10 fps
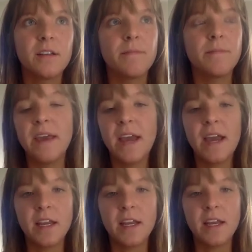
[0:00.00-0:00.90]
make
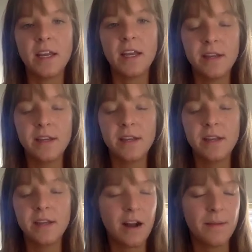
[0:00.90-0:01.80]
any
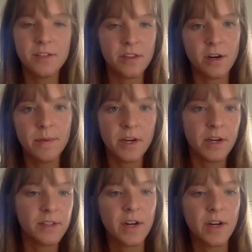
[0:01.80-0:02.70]
comments on their
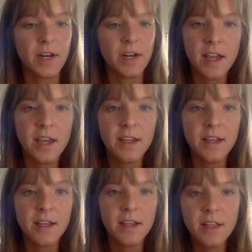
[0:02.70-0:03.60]
appearance or anything,
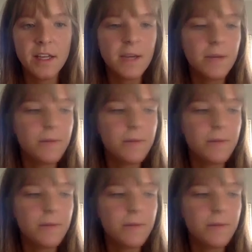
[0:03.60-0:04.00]
definitely.